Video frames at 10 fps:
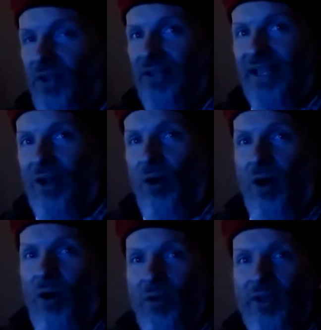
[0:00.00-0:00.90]
Like
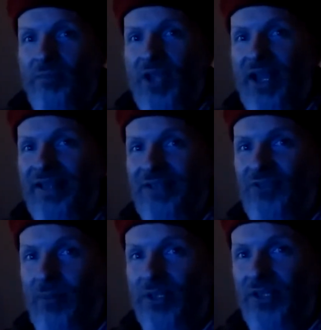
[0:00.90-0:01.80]
all of them kind of like
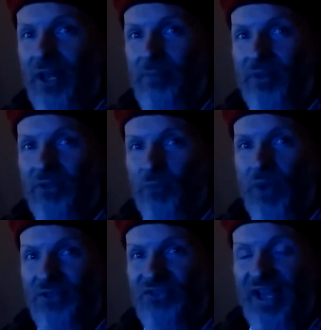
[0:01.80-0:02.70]
doubling up on this
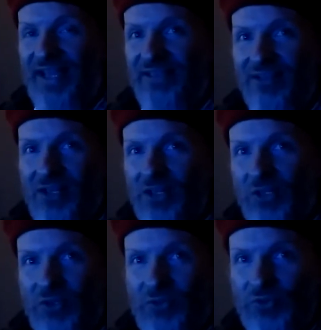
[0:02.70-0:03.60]
one tight,
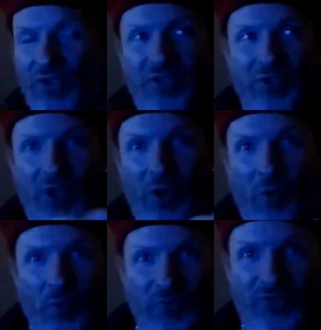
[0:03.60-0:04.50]

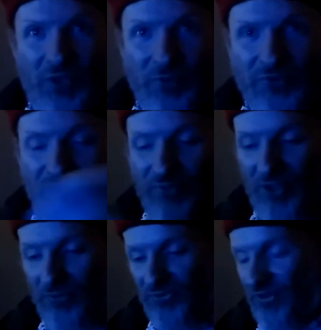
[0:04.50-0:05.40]
sequence of
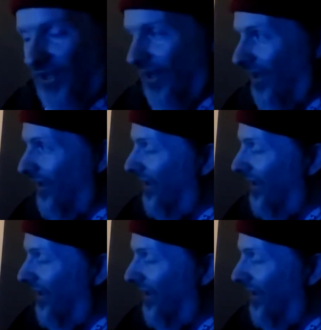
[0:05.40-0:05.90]
notes. Yeah.